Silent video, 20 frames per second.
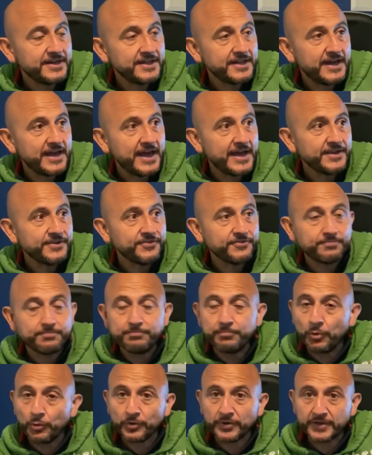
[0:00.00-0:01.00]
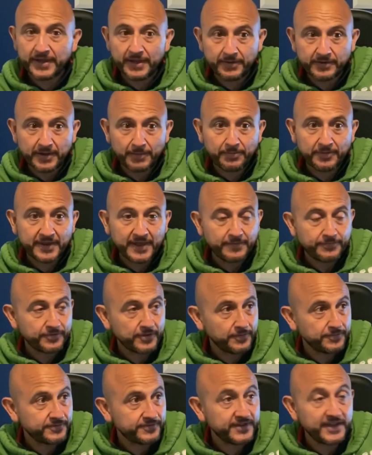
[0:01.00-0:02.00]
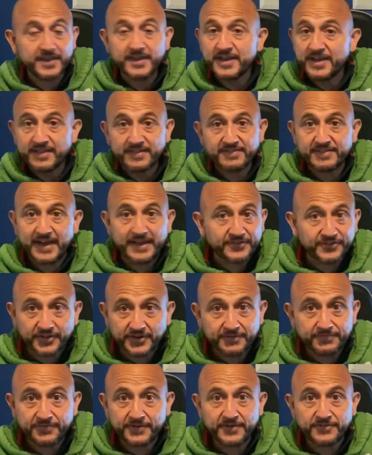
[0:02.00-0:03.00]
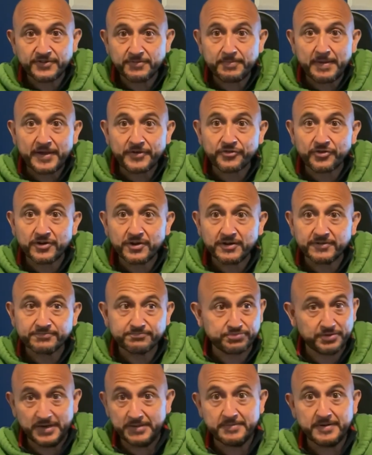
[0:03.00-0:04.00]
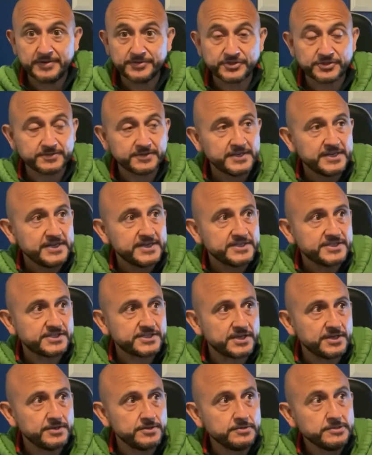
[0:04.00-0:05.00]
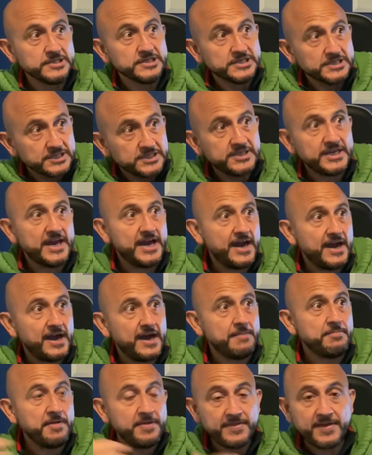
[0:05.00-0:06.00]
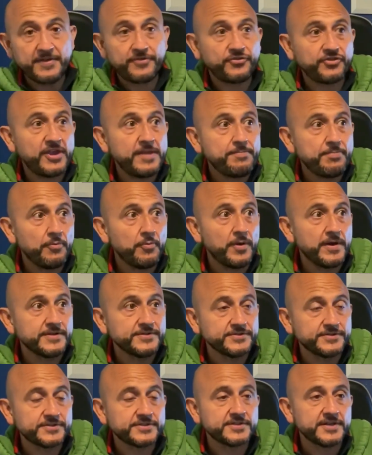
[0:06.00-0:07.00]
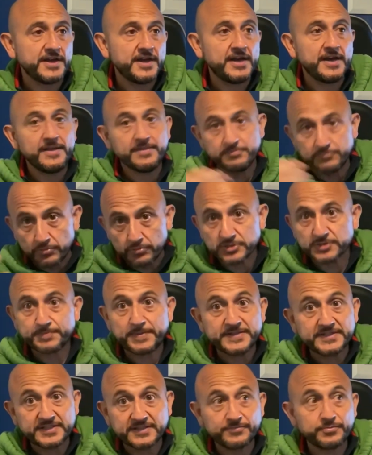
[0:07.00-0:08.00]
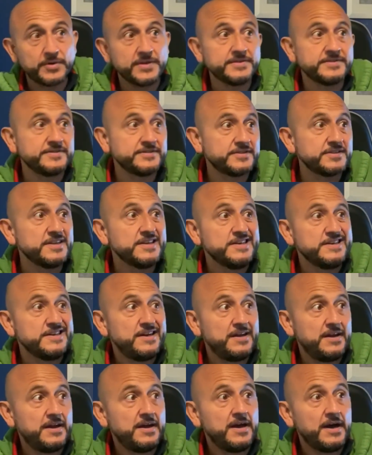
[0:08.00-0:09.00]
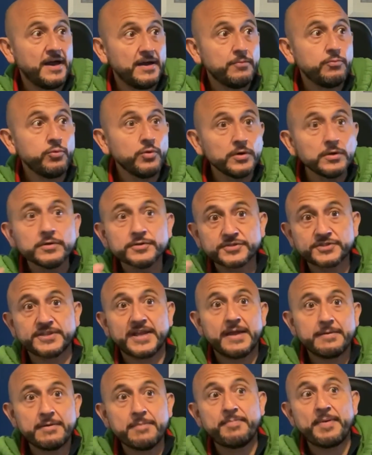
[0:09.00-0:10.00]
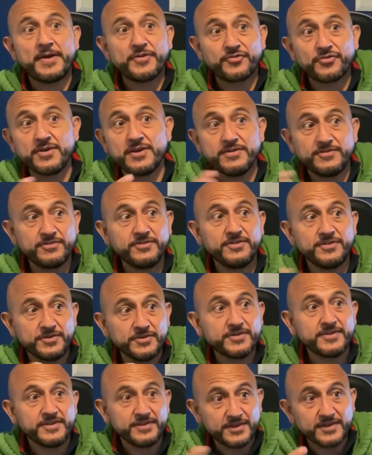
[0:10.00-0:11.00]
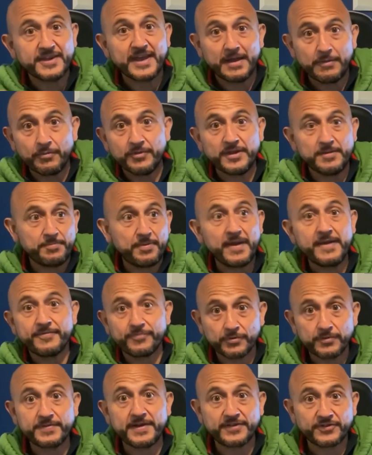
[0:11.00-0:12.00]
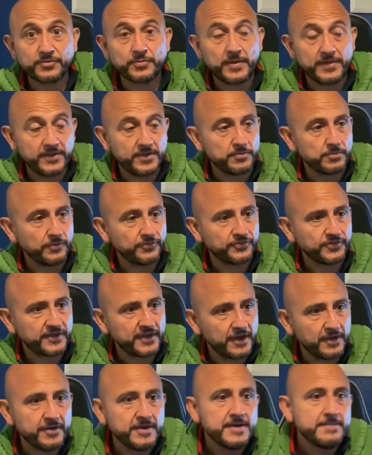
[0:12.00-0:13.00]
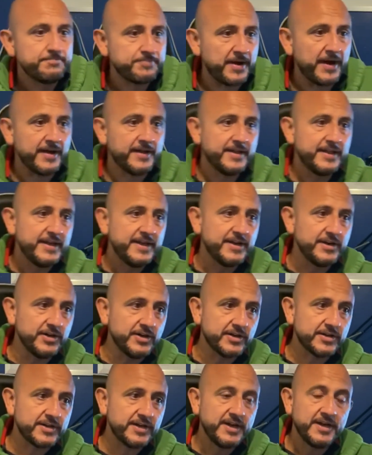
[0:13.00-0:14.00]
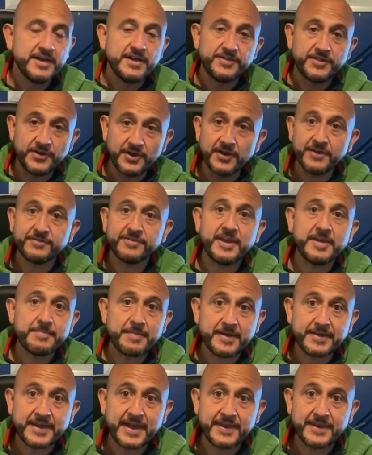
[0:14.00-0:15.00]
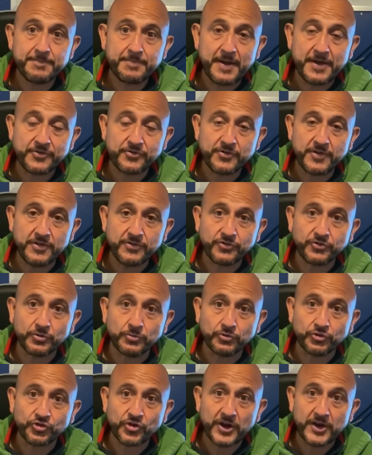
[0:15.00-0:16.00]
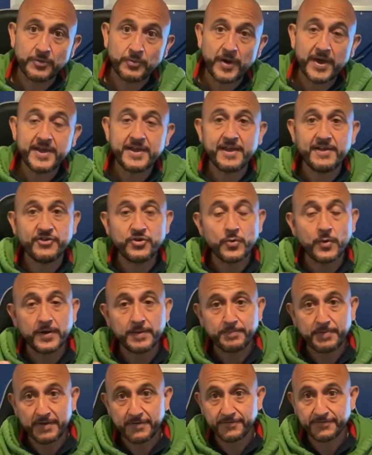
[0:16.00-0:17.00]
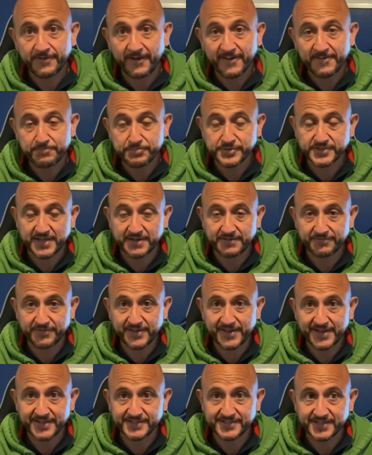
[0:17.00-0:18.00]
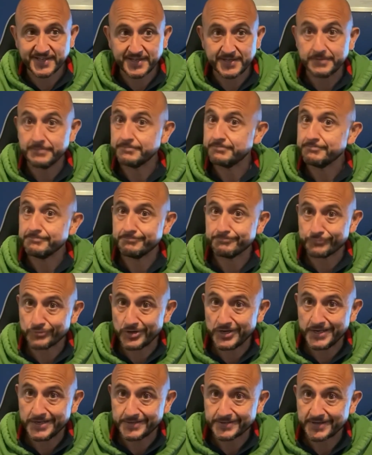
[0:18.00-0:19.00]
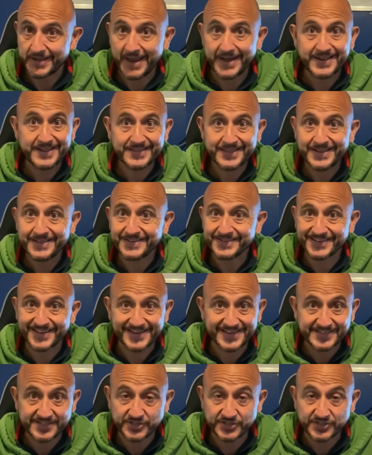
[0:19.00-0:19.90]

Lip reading: and bought a couple of cups of tea, that's going to finish your battery off pretty much. So yeah, I mean, there's cheaper ones and more expensive ones. I will say with batteries, you get what you pay for if that's the way that you want to go. But look, the nice thing about getting the battery installed straight away is you only pay 5% VAT. Brilliant. Anything that's connected